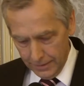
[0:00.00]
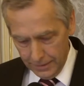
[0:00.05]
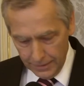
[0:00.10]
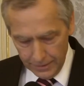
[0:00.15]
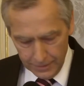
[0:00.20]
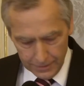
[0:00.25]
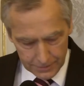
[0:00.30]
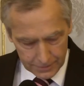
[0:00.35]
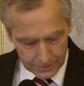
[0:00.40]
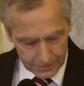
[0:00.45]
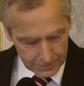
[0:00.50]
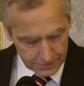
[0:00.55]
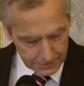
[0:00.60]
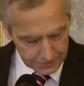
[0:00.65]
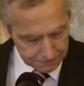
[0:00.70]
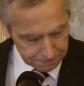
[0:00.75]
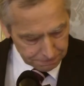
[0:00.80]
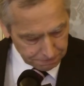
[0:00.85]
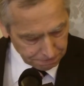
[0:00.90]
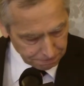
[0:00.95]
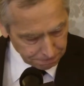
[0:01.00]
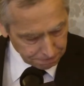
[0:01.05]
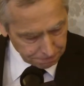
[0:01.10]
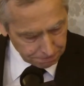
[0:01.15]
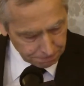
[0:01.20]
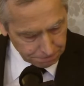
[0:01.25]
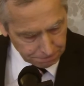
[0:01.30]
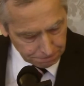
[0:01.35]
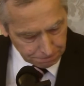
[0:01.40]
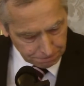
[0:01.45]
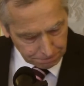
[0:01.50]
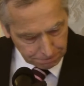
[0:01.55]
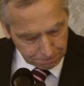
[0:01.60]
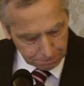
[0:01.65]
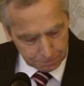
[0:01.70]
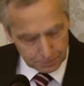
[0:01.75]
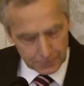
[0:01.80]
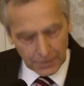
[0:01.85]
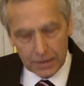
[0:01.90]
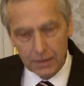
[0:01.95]
And
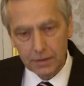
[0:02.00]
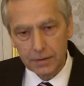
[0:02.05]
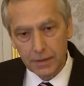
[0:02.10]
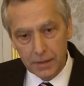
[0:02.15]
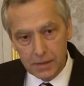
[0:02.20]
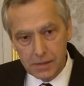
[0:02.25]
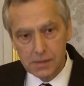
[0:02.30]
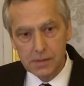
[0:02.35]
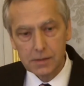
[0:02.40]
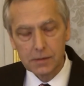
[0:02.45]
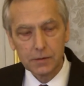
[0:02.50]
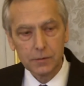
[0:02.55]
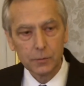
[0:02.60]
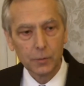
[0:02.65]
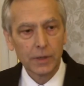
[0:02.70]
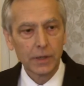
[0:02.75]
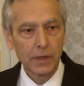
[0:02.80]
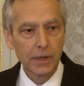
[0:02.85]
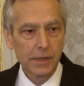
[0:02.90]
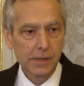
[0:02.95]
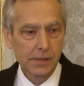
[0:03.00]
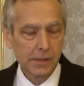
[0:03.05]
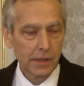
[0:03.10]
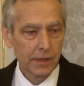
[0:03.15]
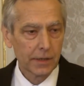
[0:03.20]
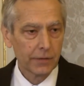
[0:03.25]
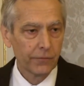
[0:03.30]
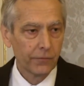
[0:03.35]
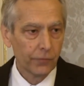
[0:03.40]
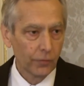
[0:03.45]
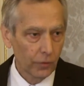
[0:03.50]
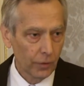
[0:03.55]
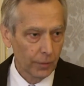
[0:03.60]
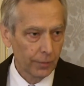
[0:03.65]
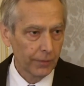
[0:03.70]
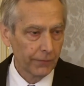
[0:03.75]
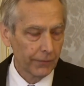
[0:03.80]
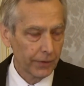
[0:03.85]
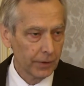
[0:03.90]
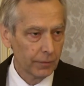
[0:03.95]
that's why I say for
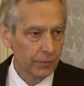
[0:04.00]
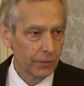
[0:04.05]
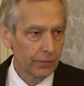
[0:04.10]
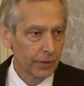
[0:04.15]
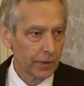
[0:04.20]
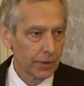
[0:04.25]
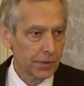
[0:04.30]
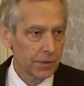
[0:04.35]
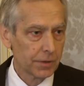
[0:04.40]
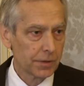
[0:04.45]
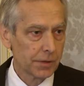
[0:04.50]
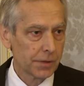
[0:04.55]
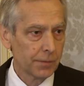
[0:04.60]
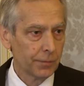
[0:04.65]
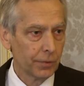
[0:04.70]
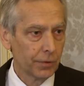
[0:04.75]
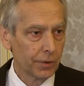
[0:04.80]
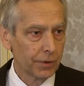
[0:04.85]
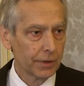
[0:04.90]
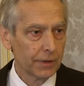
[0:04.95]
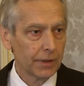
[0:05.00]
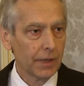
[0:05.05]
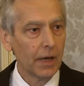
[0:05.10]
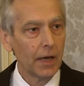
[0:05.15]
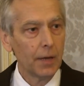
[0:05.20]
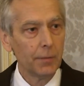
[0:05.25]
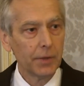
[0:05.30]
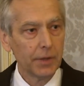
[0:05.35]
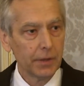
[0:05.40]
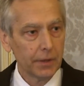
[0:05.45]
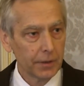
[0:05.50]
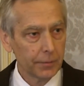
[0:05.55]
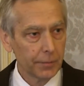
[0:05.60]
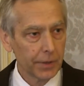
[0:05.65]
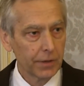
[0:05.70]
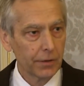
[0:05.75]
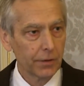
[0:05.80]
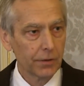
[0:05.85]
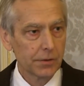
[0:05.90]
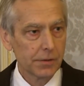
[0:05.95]
freedom of religion is important. I'm here
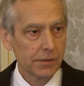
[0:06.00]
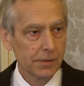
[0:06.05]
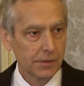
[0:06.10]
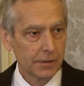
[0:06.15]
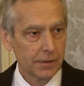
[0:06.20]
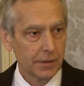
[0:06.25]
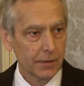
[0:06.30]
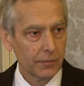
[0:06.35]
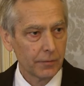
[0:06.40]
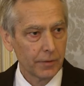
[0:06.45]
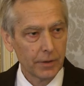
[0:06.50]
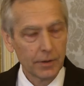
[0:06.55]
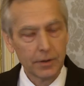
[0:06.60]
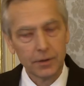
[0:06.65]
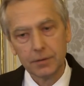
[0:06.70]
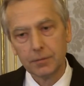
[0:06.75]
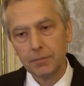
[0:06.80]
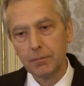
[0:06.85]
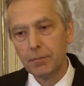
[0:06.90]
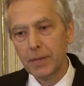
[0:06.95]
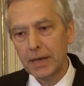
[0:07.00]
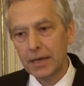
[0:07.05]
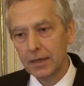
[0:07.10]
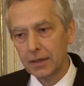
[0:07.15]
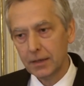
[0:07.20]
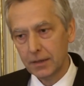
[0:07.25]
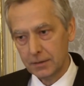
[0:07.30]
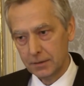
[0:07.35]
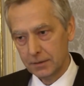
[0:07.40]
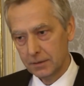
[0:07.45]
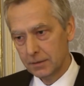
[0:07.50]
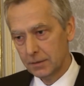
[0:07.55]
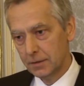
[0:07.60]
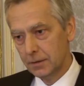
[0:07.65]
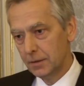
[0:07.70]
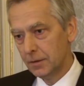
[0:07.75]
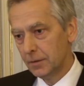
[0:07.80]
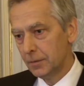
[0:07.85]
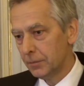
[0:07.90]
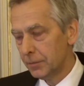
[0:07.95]
because there were many
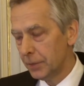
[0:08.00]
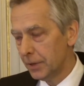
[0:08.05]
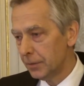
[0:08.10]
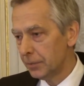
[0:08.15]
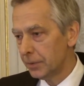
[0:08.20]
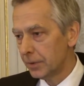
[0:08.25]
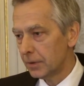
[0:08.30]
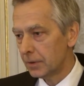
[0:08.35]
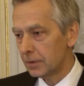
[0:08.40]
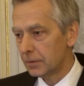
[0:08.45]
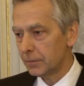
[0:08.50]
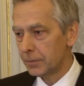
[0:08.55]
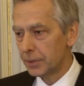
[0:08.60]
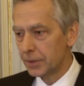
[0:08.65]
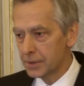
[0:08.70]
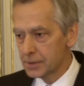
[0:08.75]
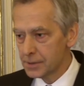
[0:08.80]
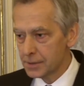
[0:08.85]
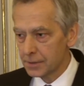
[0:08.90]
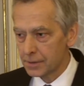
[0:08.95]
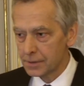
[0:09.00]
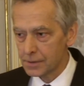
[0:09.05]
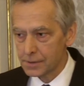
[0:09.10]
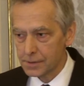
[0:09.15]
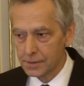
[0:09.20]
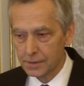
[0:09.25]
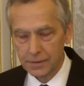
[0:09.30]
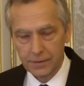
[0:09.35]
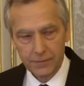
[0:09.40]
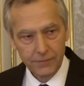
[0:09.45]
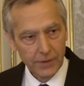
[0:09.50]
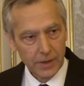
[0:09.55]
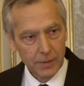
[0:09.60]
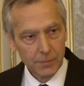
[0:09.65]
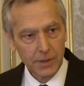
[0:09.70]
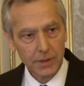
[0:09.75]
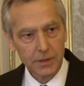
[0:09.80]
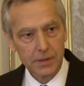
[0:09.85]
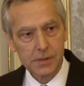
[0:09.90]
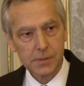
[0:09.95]
people, persons,
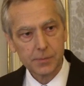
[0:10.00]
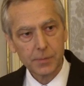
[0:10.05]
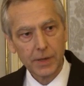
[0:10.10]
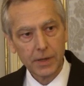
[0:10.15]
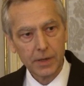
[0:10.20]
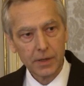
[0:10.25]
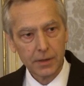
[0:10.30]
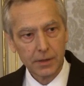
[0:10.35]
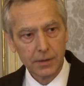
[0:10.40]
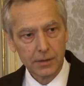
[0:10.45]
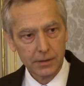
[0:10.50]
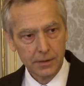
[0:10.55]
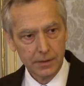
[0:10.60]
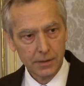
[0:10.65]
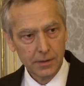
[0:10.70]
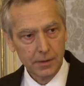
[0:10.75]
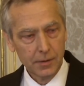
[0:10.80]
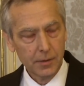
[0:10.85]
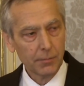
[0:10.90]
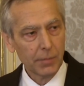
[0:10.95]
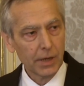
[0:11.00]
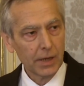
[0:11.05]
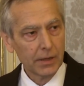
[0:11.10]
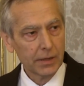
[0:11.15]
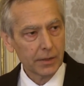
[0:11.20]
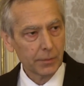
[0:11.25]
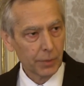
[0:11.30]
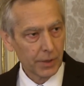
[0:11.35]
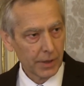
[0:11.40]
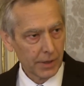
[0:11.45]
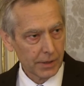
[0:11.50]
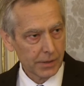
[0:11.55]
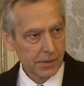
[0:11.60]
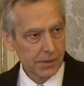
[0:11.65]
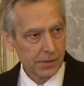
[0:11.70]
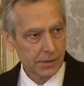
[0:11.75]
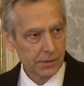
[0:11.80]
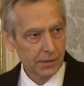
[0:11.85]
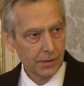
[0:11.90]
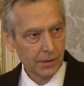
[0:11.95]
families paying a bloody
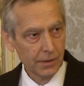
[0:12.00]
price